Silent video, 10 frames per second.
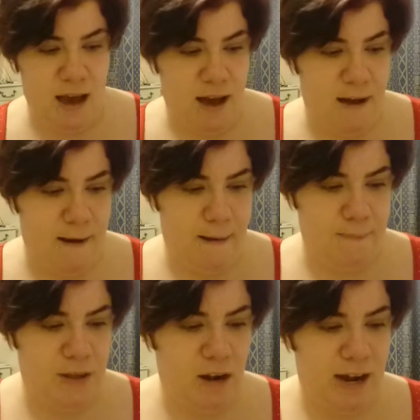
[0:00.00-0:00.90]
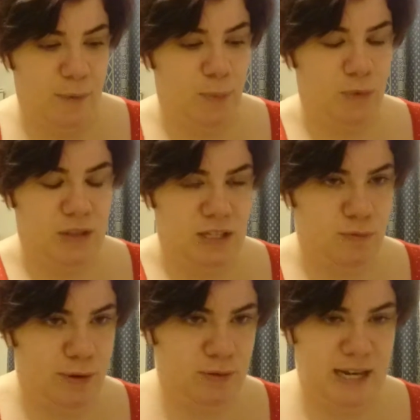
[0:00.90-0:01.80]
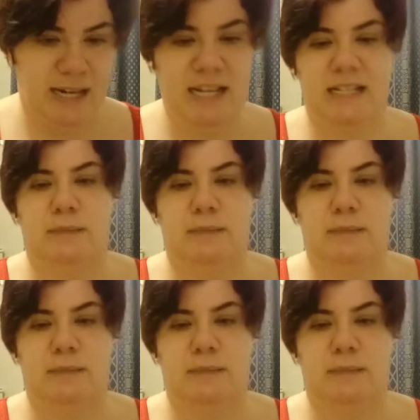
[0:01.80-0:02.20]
Like I bought this Real Technique